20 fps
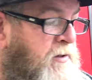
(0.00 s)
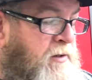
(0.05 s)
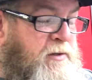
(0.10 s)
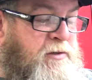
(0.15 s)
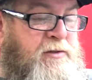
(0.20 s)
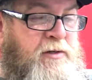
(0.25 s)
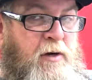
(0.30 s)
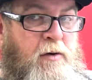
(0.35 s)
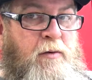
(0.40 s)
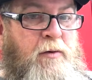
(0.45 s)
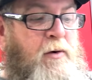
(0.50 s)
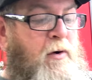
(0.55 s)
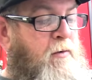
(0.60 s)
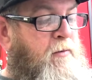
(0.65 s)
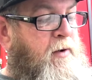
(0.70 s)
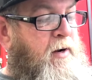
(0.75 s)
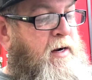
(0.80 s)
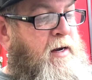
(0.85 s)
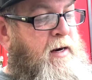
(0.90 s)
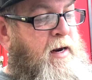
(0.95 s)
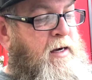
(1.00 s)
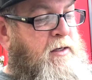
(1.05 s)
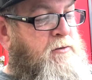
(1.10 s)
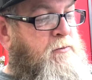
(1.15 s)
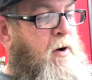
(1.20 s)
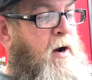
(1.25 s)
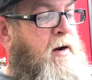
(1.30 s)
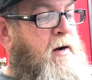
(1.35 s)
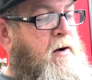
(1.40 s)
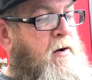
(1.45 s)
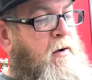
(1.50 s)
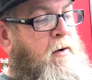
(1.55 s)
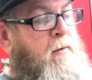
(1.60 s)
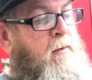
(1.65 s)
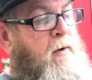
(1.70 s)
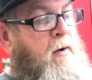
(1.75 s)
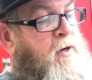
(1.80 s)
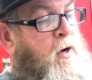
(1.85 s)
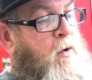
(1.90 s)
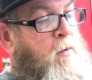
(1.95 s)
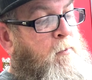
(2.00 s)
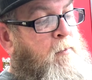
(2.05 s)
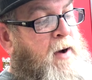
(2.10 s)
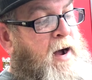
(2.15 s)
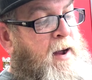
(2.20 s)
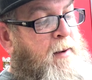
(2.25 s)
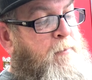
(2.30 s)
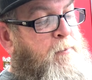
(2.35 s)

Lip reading: to the cylinder that connects right here. So my